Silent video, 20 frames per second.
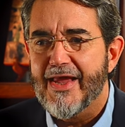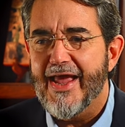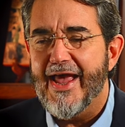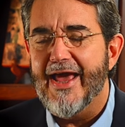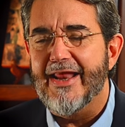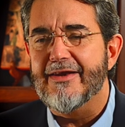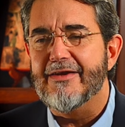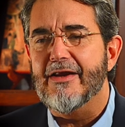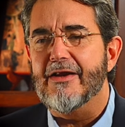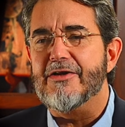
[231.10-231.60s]

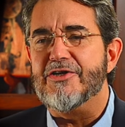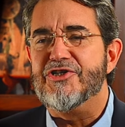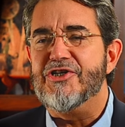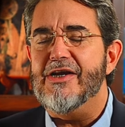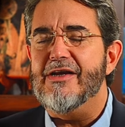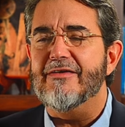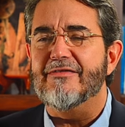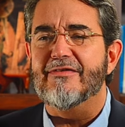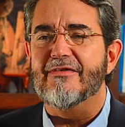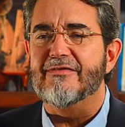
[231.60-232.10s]
And
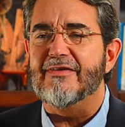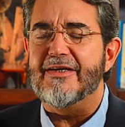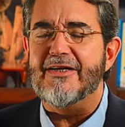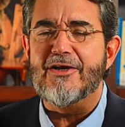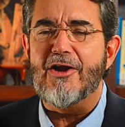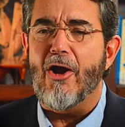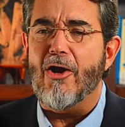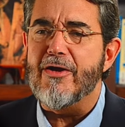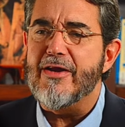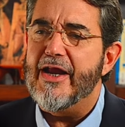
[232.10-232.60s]
Jesus'
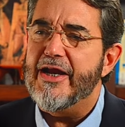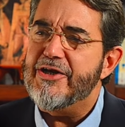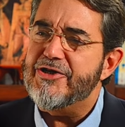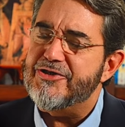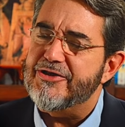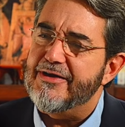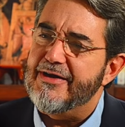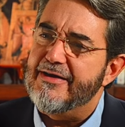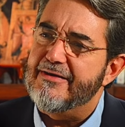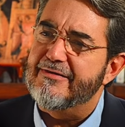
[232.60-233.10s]

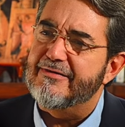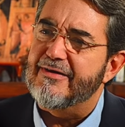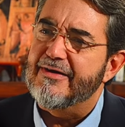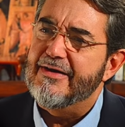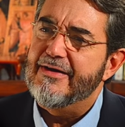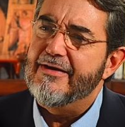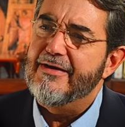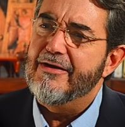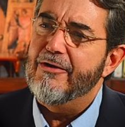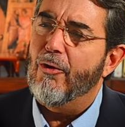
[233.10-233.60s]
incarnation is
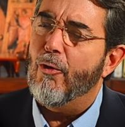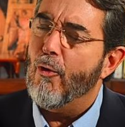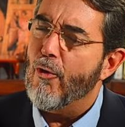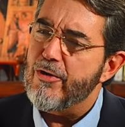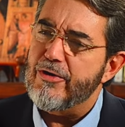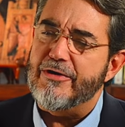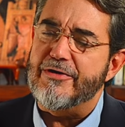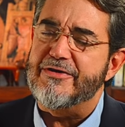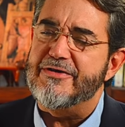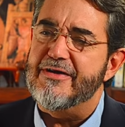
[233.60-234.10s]

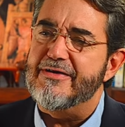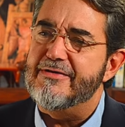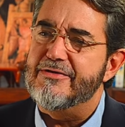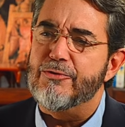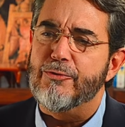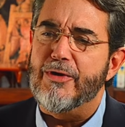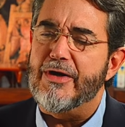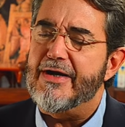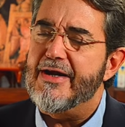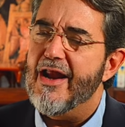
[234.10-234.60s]
ordered to
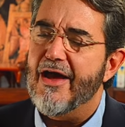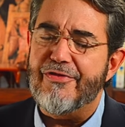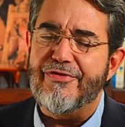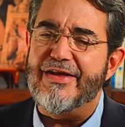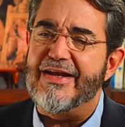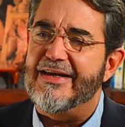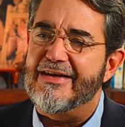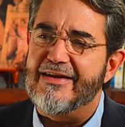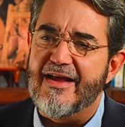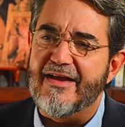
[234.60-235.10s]
doing
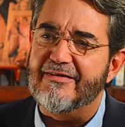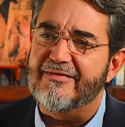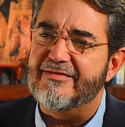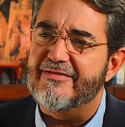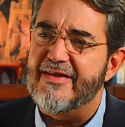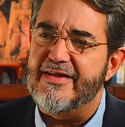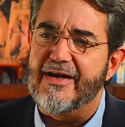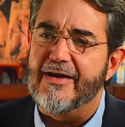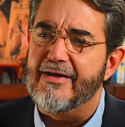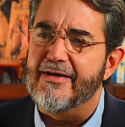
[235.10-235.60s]
nothing less
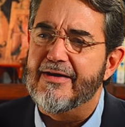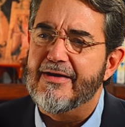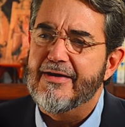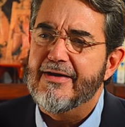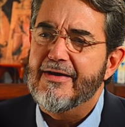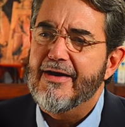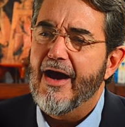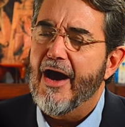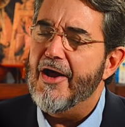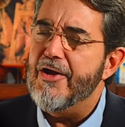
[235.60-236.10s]
than a
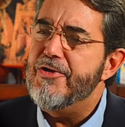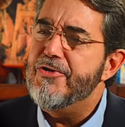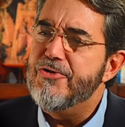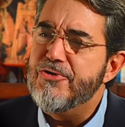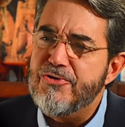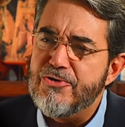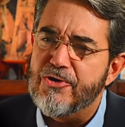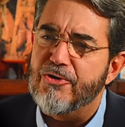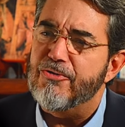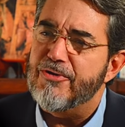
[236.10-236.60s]

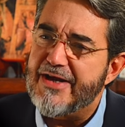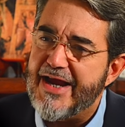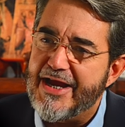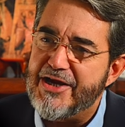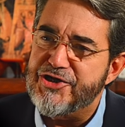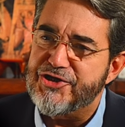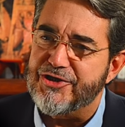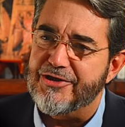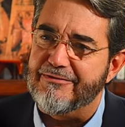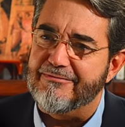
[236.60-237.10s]
new
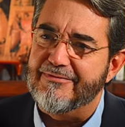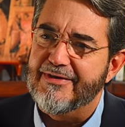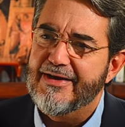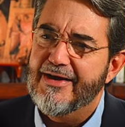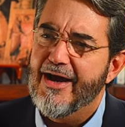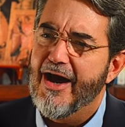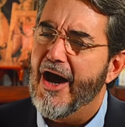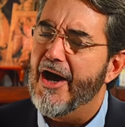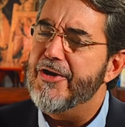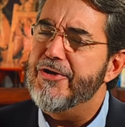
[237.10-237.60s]
creation,
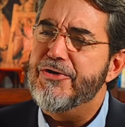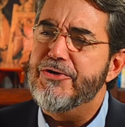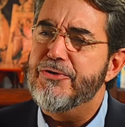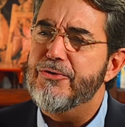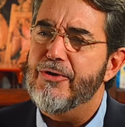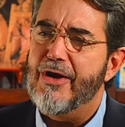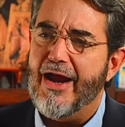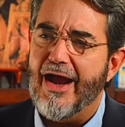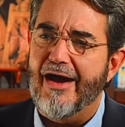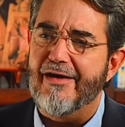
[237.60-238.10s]
a
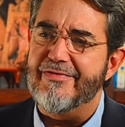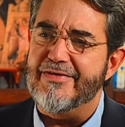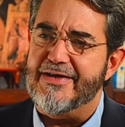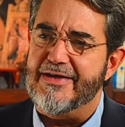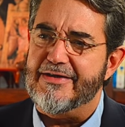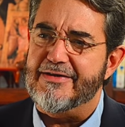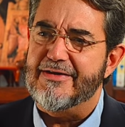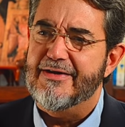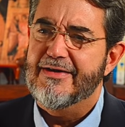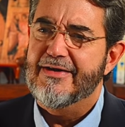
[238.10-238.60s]
new
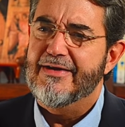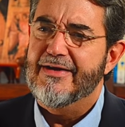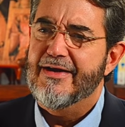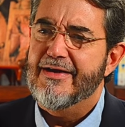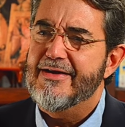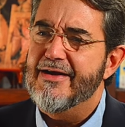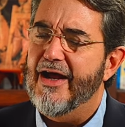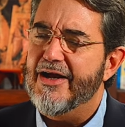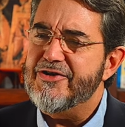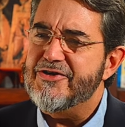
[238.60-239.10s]
covenant,
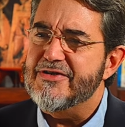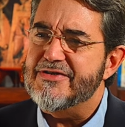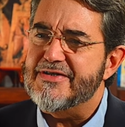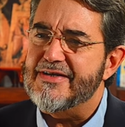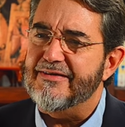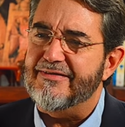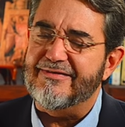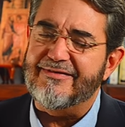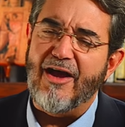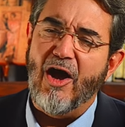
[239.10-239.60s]
not just
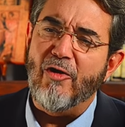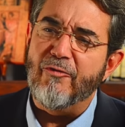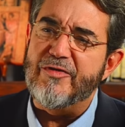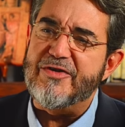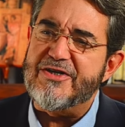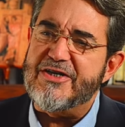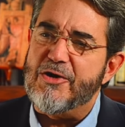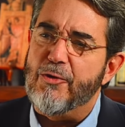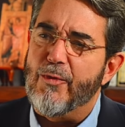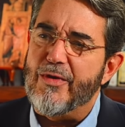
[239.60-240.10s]
salvaging